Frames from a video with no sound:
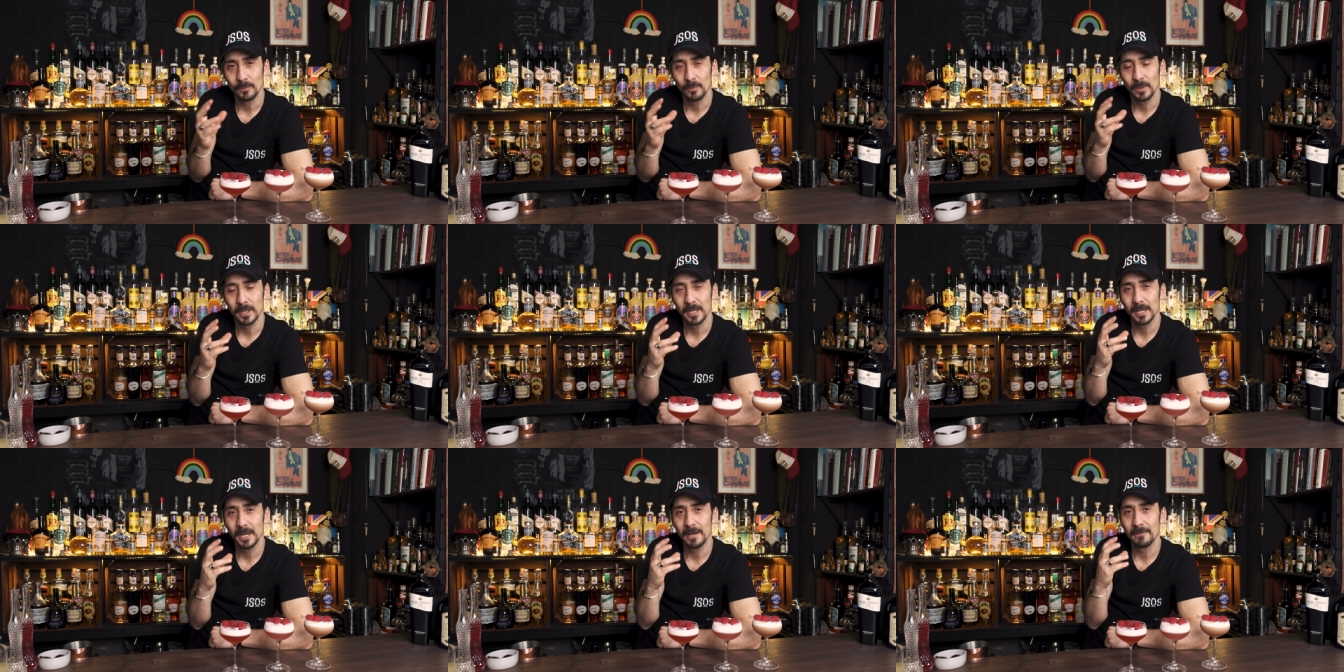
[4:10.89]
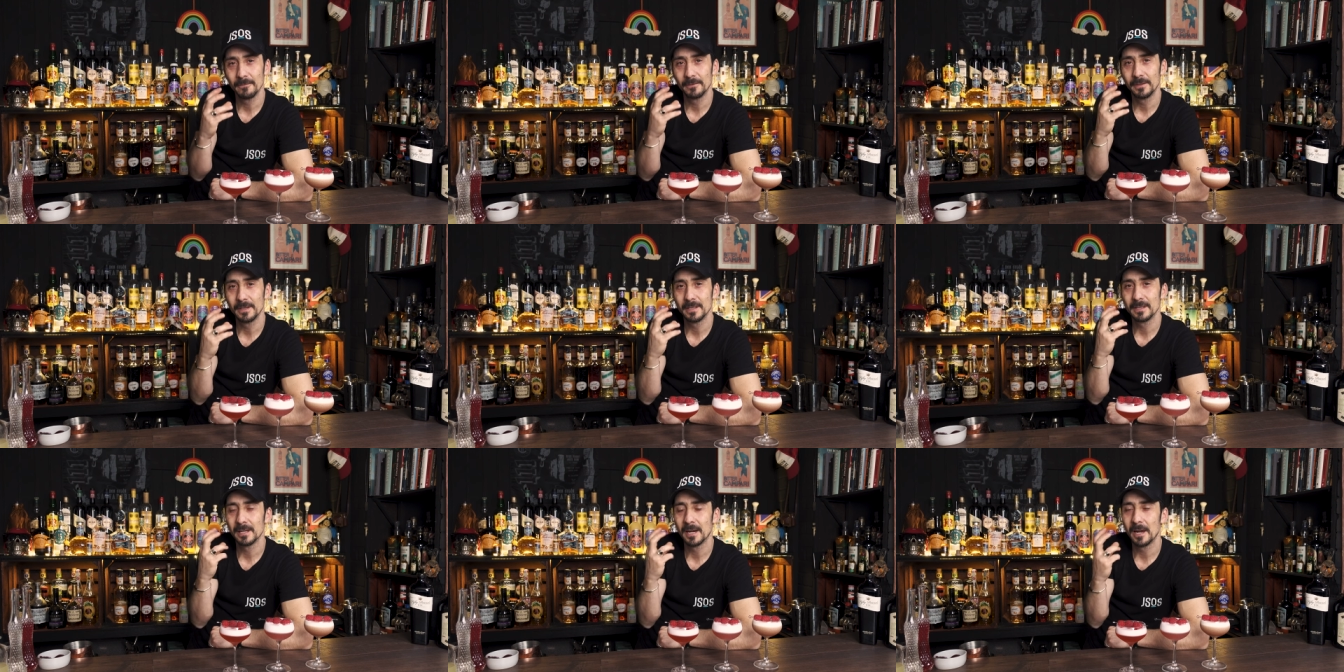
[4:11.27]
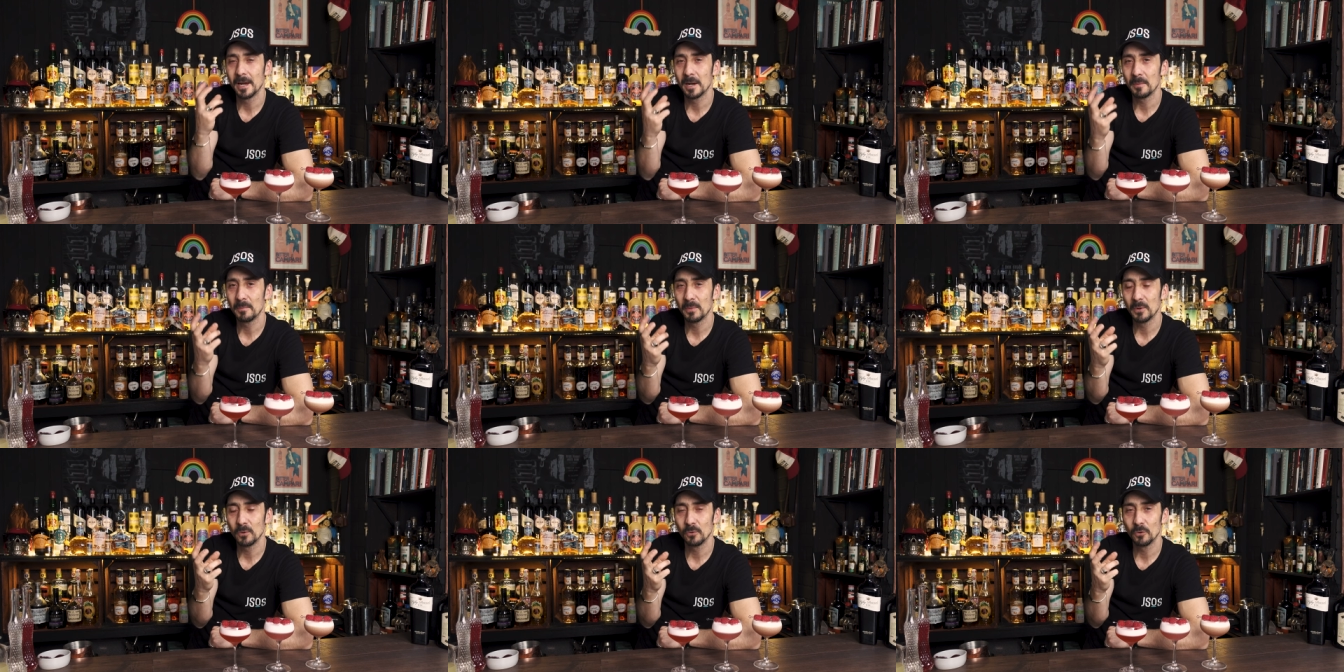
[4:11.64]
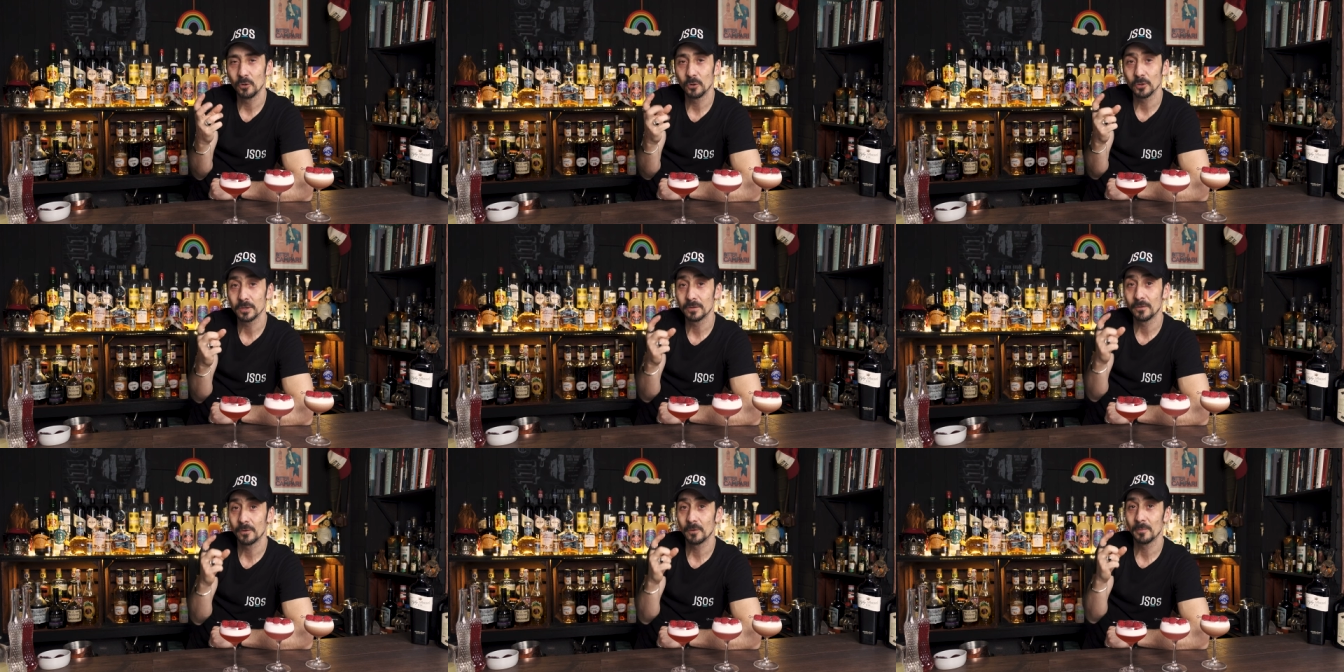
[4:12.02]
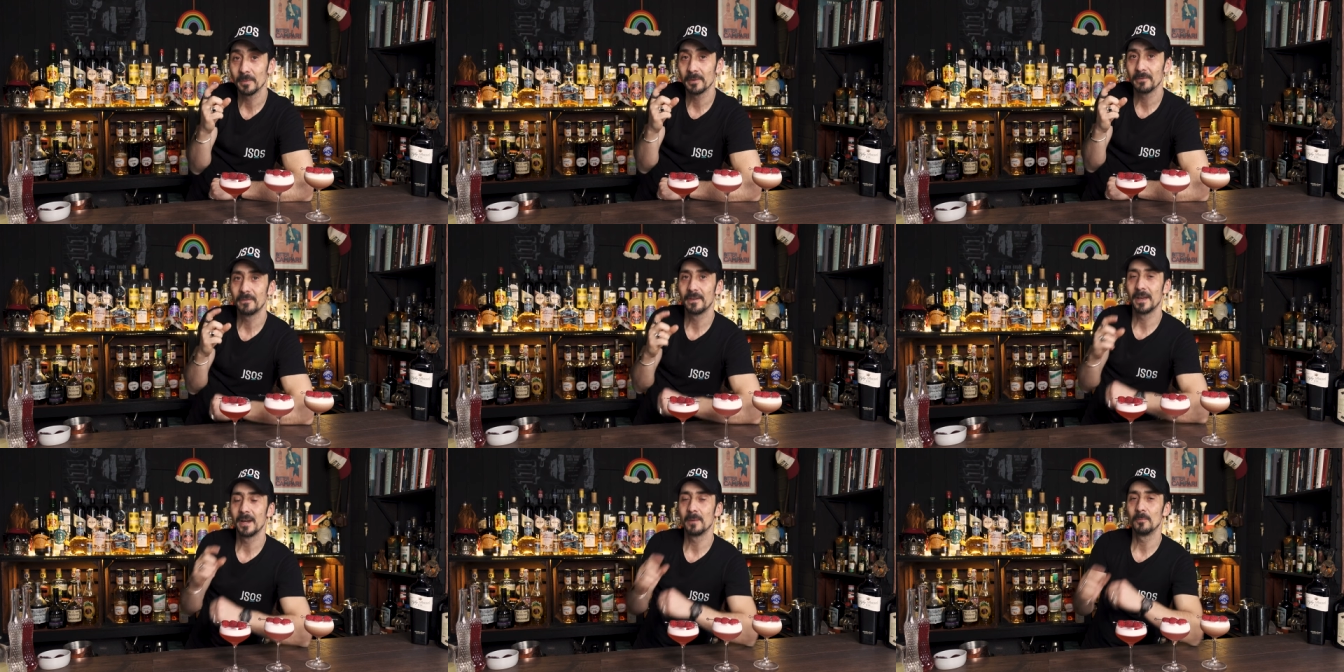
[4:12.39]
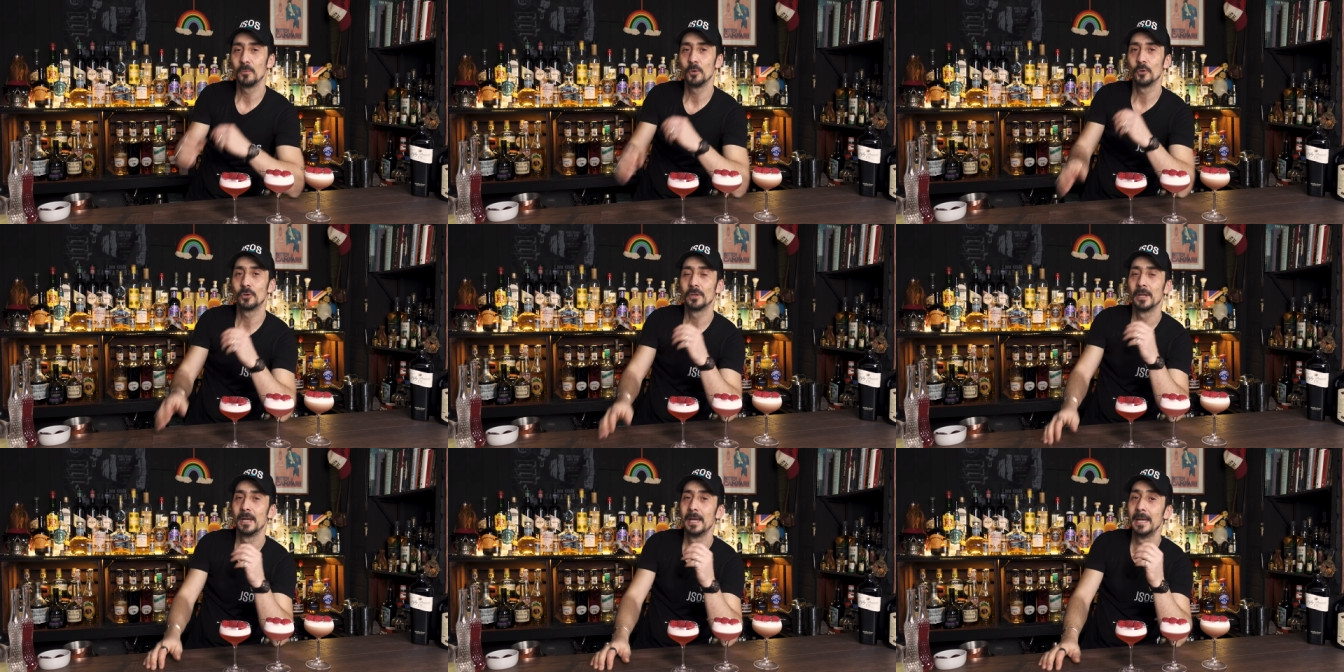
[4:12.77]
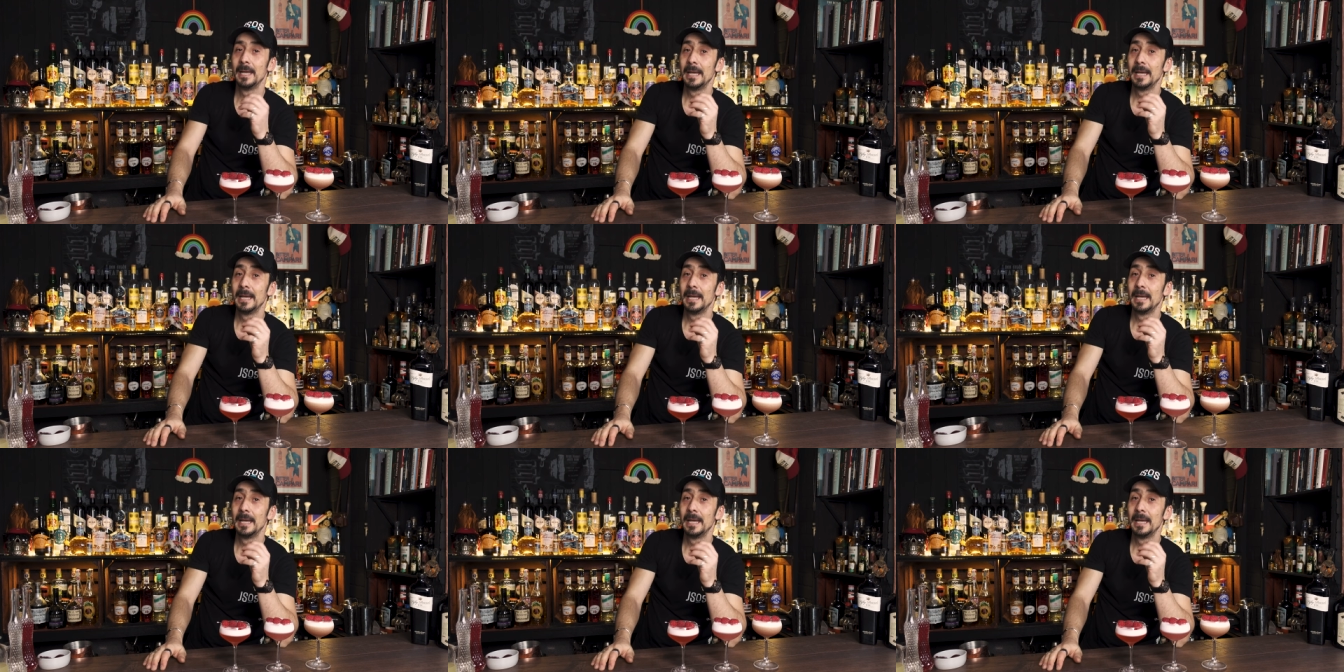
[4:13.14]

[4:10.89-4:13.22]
We have these herbal notes from the vermouth,